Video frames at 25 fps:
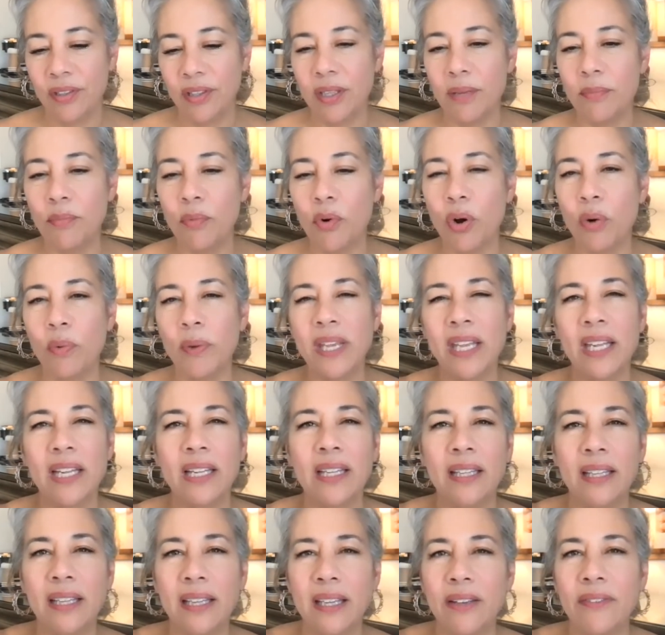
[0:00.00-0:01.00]
And the more we
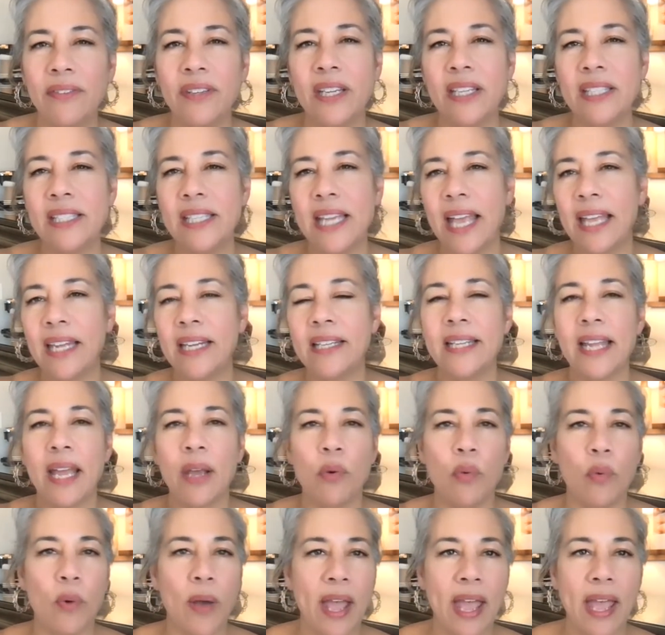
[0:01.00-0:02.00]
can live in a day to day
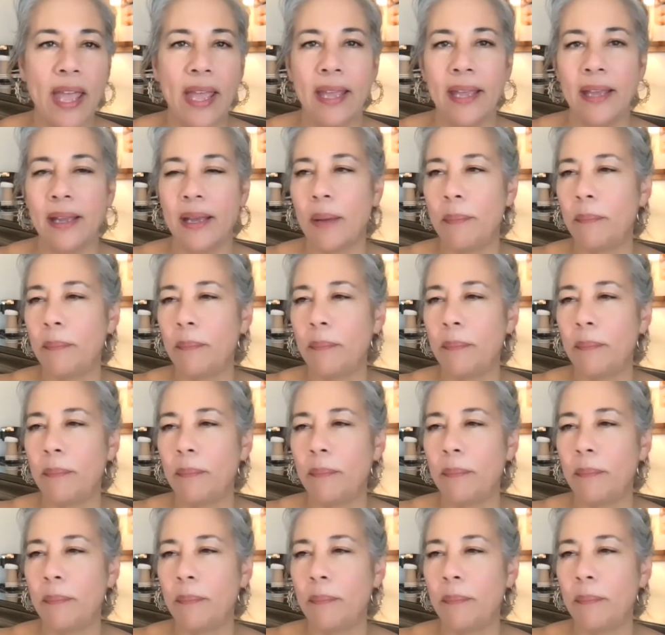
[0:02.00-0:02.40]
way,